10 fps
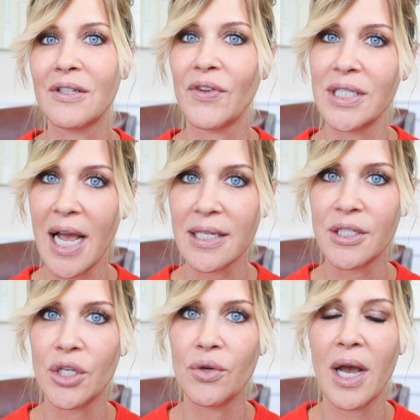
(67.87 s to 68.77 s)
is
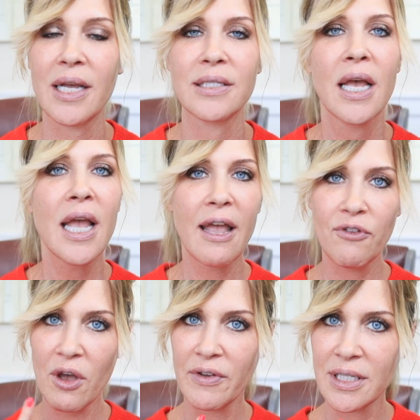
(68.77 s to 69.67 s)
fantastic you guys
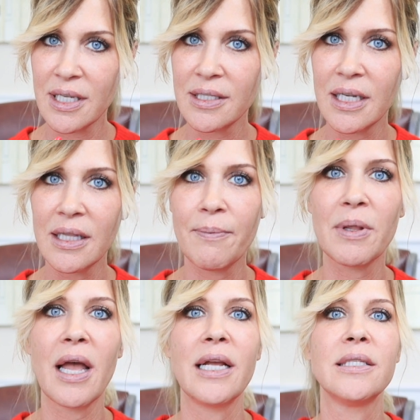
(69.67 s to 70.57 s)
if you have existing lip
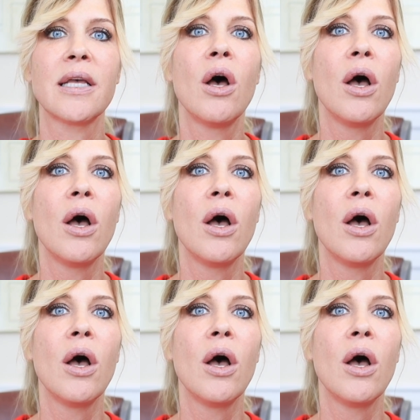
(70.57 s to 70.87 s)
lines